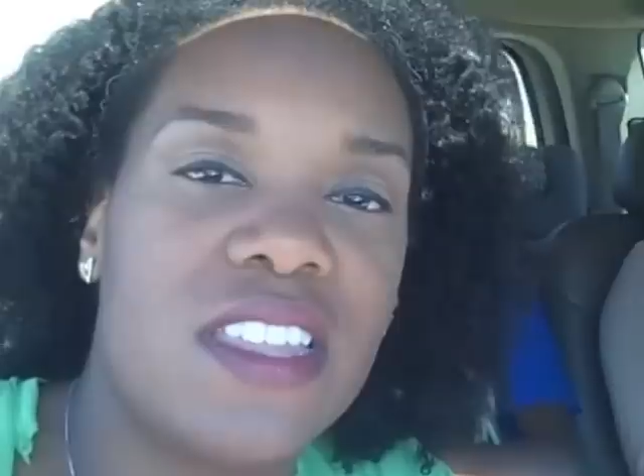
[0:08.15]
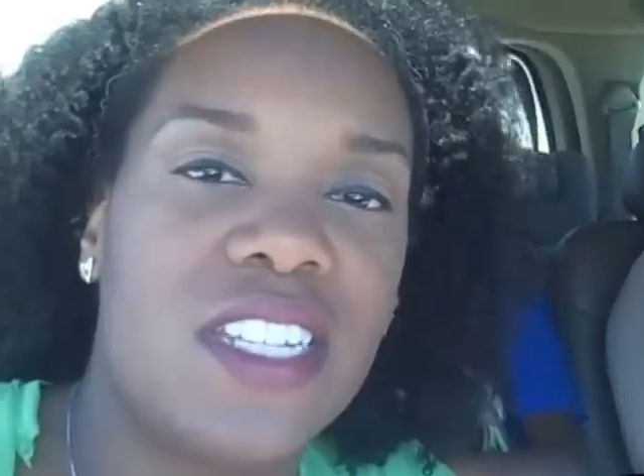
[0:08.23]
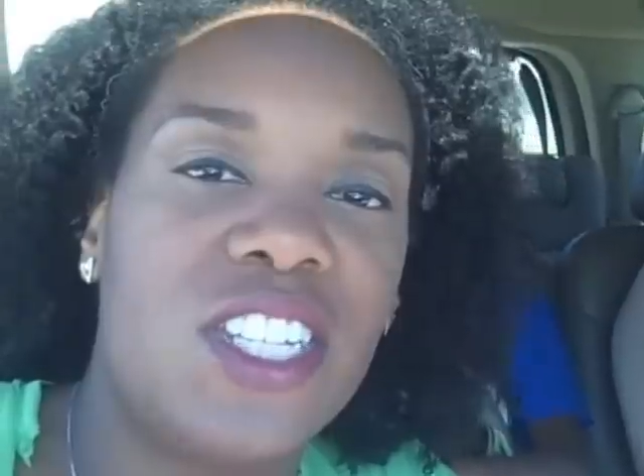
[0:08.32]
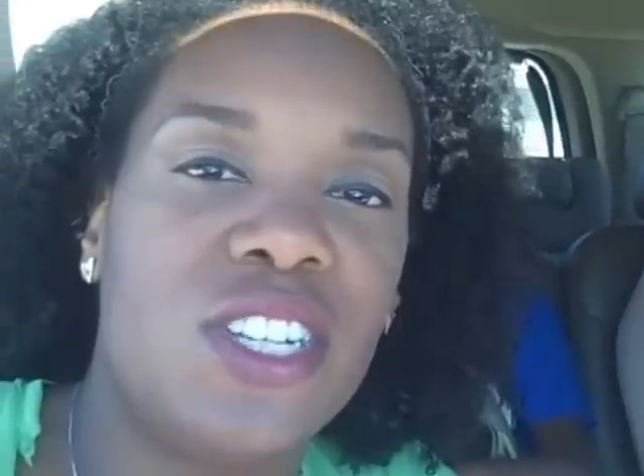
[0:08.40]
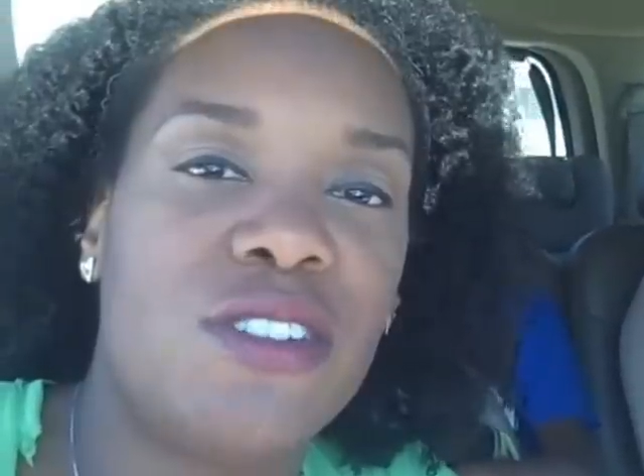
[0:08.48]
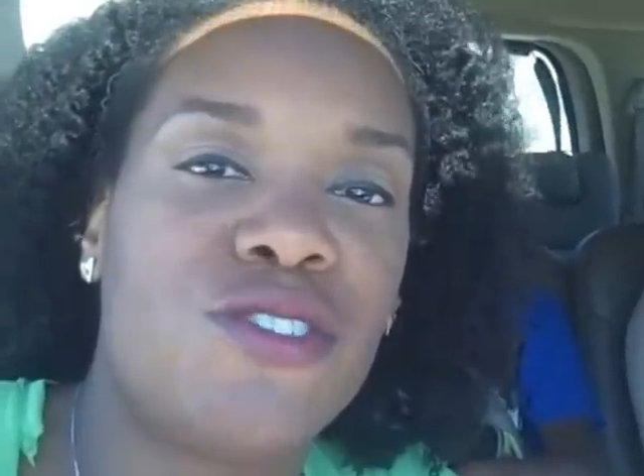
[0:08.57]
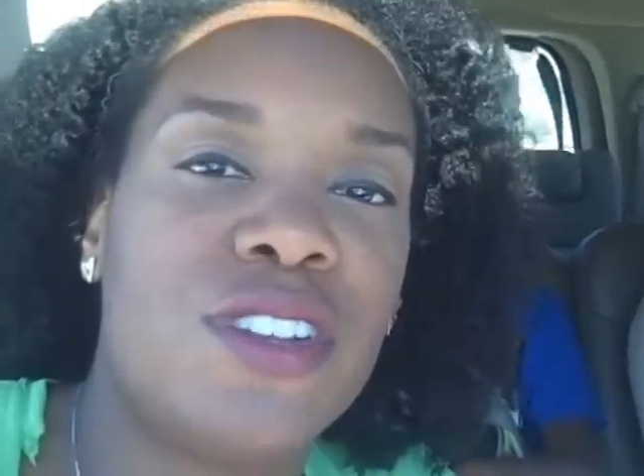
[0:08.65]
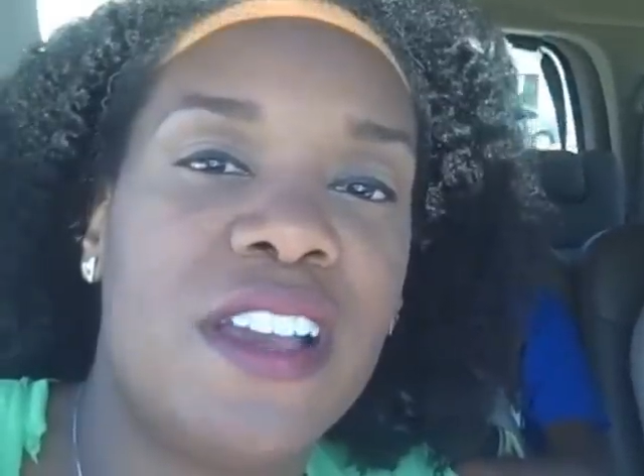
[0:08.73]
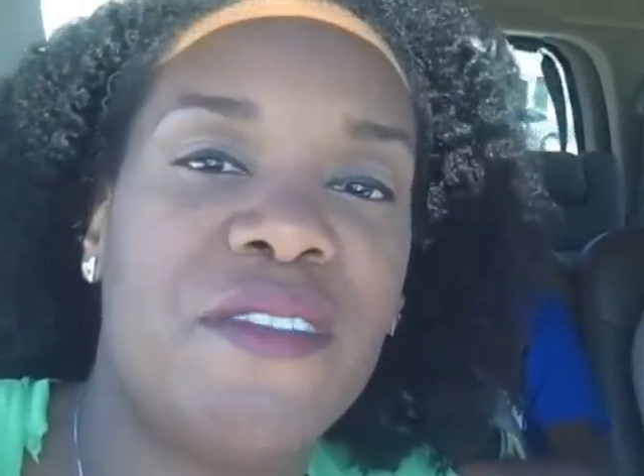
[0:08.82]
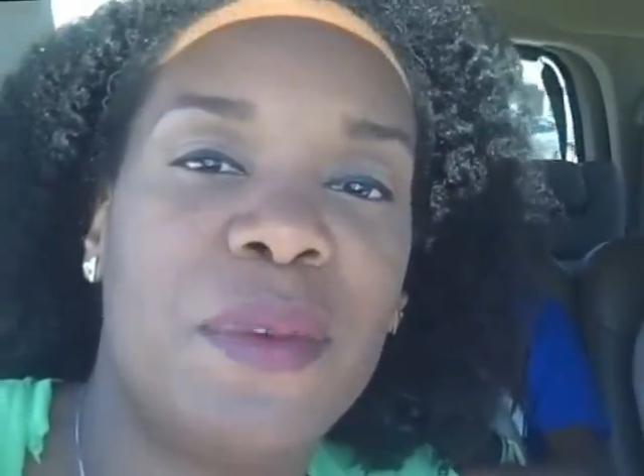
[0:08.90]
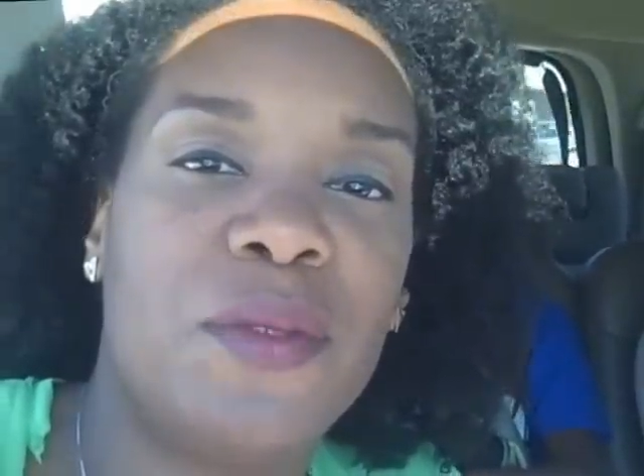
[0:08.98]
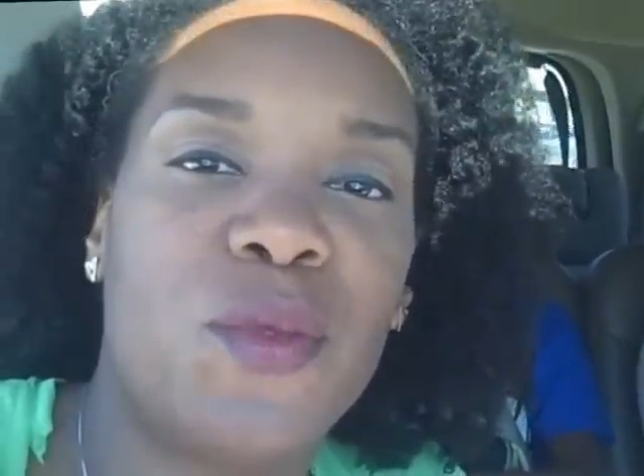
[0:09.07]
The children
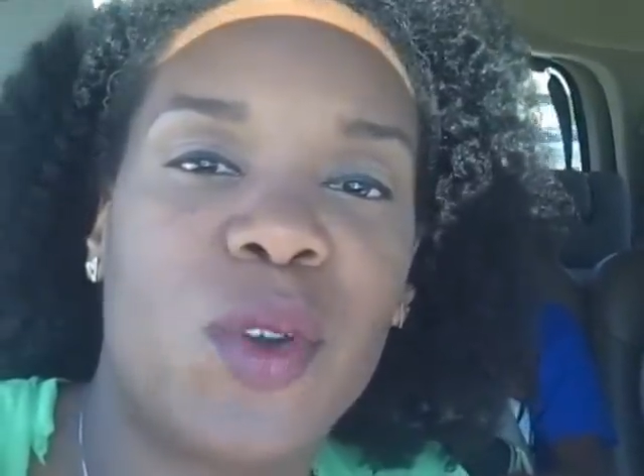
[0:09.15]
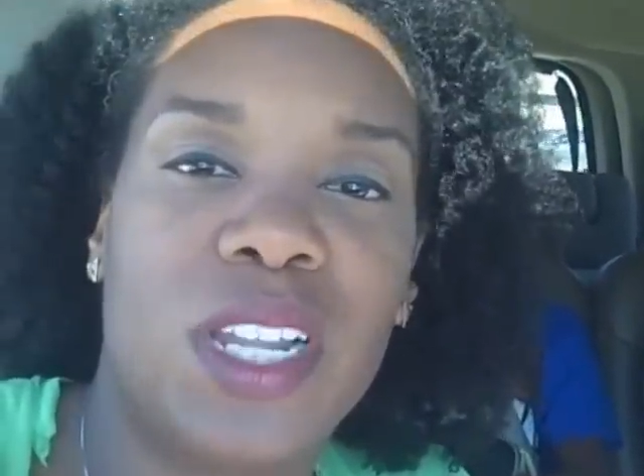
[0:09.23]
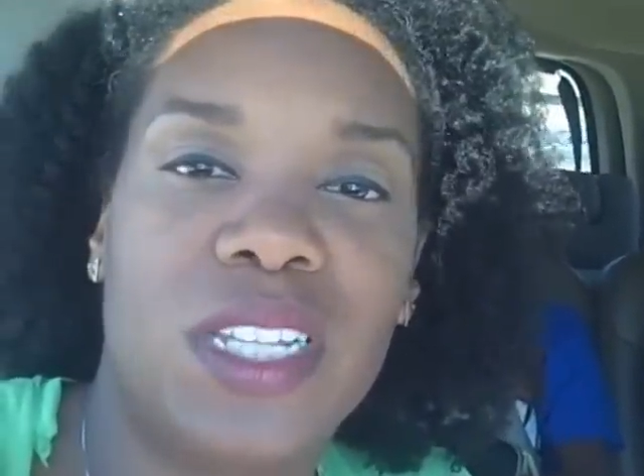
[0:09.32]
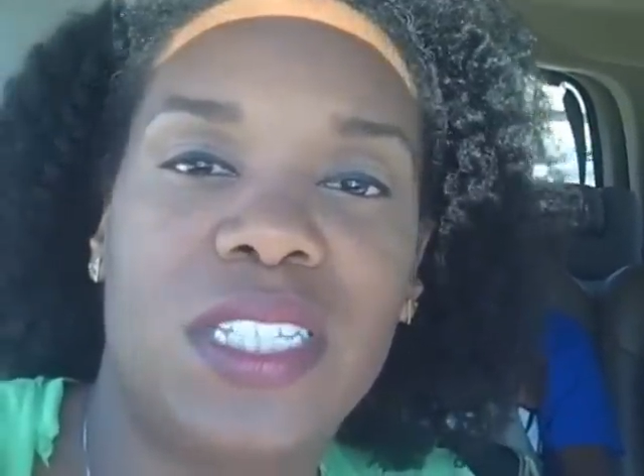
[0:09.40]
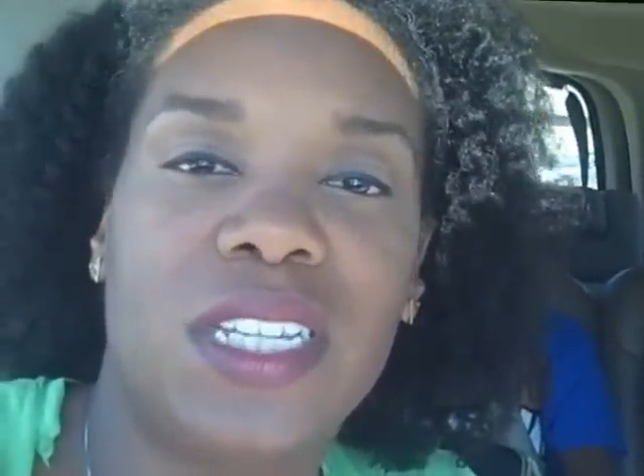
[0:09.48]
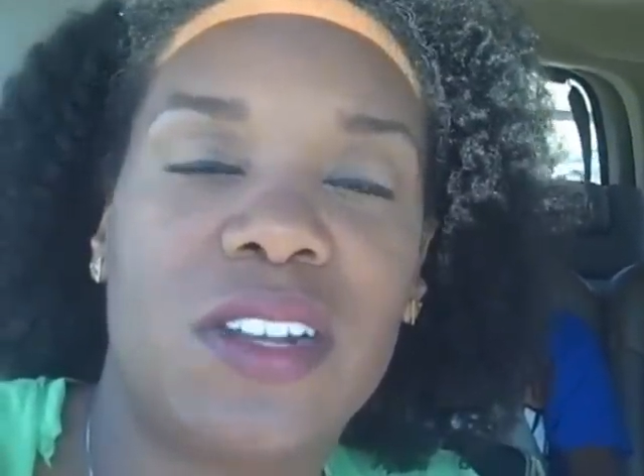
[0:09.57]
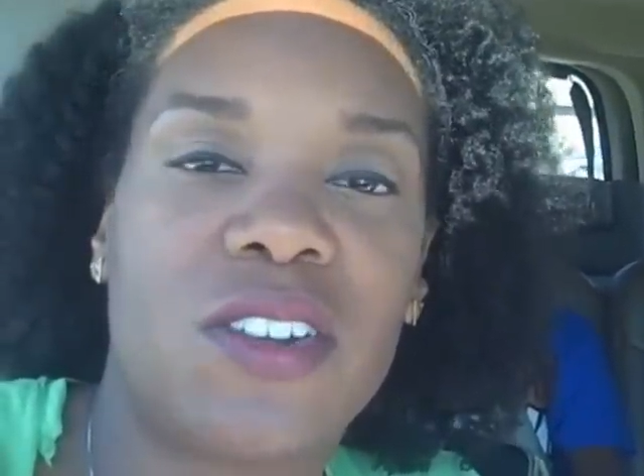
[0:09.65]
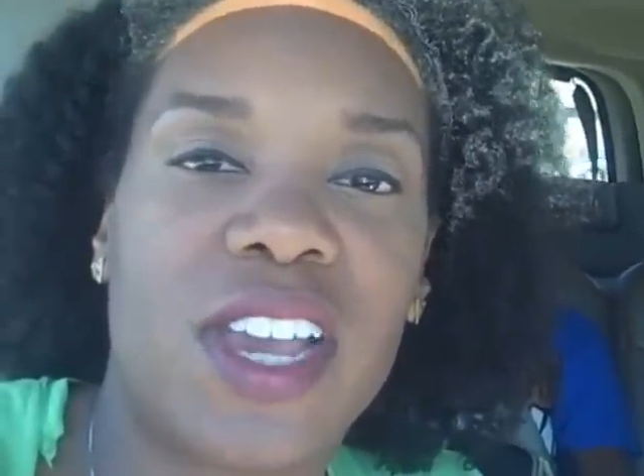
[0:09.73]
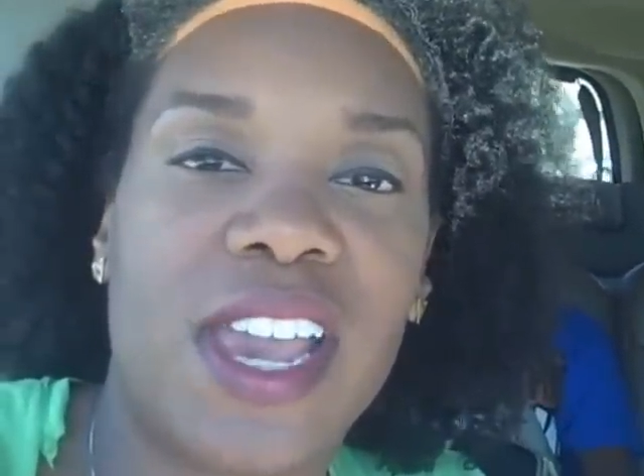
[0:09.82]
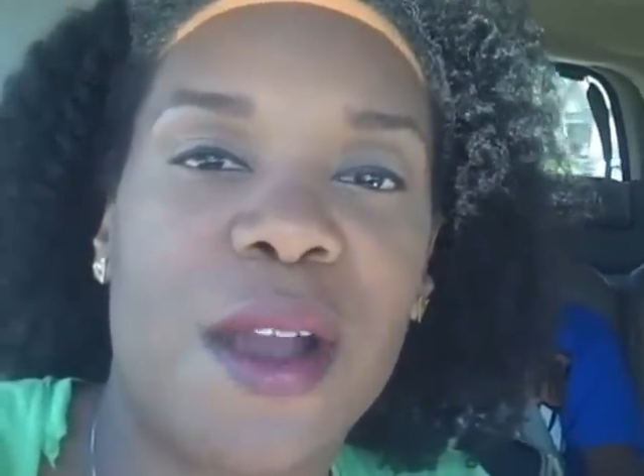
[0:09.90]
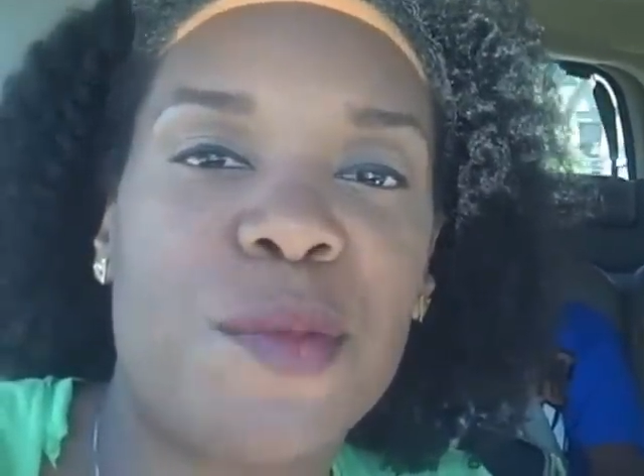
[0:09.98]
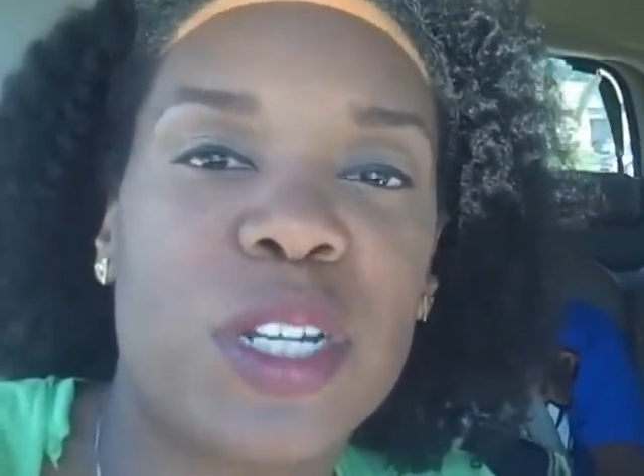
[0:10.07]
have been wanting to get on
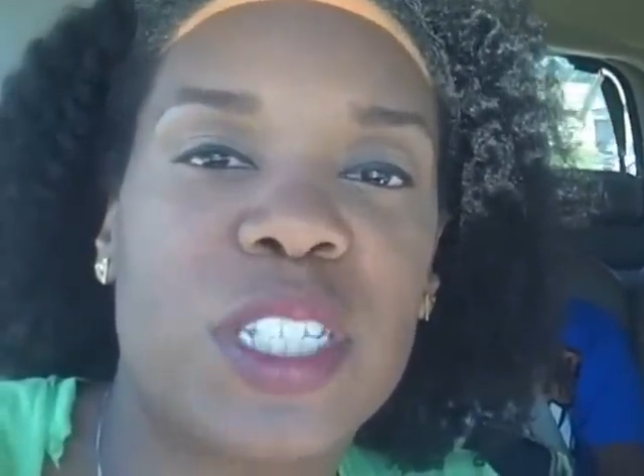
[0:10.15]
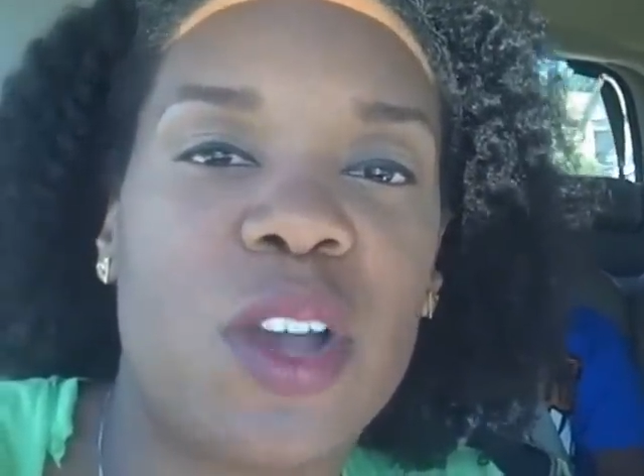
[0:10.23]
camera,